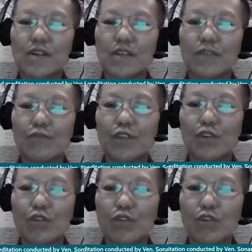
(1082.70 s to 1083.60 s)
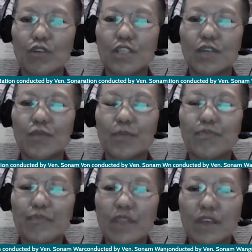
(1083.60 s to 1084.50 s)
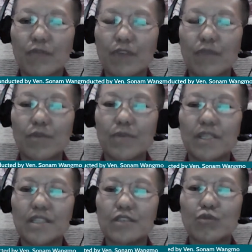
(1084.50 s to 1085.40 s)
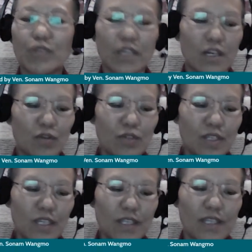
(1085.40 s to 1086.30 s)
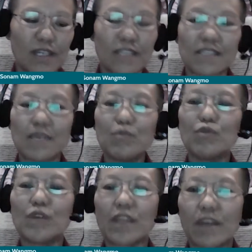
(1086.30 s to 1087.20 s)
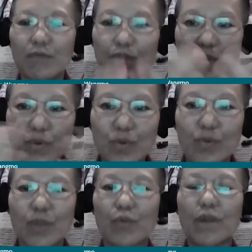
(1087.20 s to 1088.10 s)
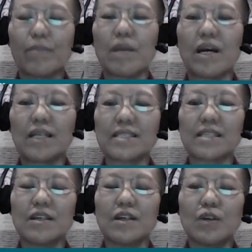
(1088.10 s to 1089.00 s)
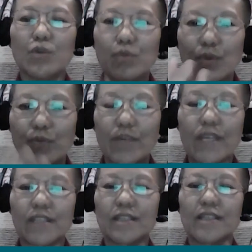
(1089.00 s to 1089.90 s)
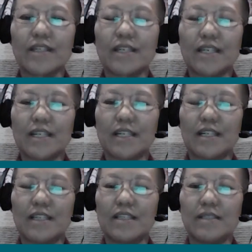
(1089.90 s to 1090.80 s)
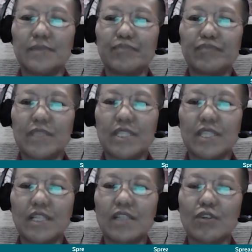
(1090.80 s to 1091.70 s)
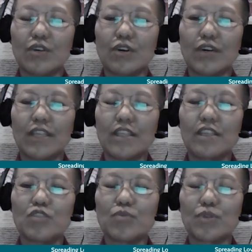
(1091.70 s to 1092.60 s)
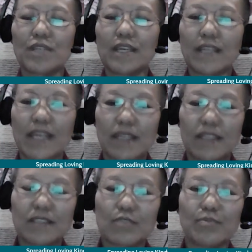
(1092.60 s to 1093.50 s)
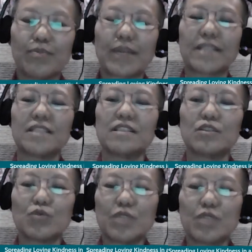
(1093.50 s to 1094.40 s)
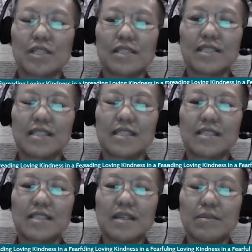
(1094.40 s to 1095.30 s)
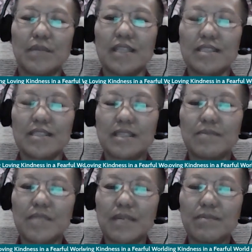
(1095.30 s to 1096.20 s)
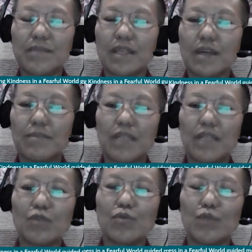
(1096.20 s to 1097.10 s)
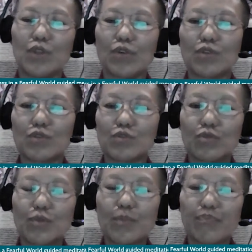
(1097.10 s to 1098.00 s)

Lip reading: if we are not locked down, if everybody is going out, there are some who are careful, who will wear masks, who will wear their uh, shield or anything to protect and practice the social distance. But at the same time, there are many who will not. So